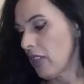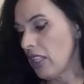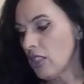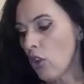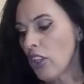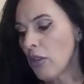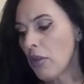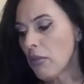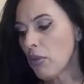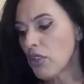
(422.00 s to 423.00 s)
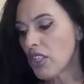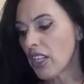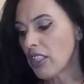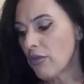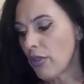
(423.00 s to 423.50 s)
It's like you're being
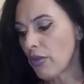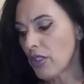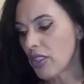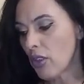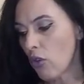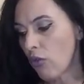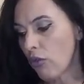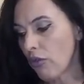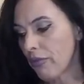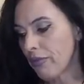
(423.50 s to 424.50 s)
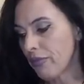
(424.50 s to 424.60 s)
protective of yourself.